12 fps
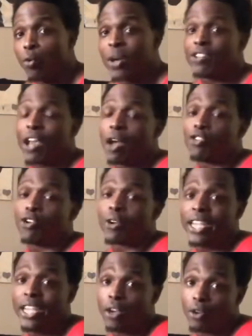without your
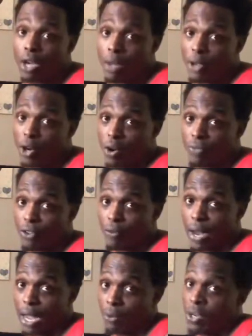heel coming off the
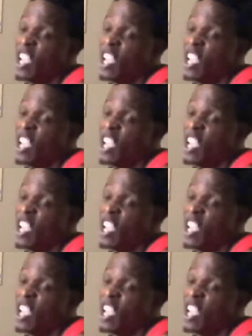ground.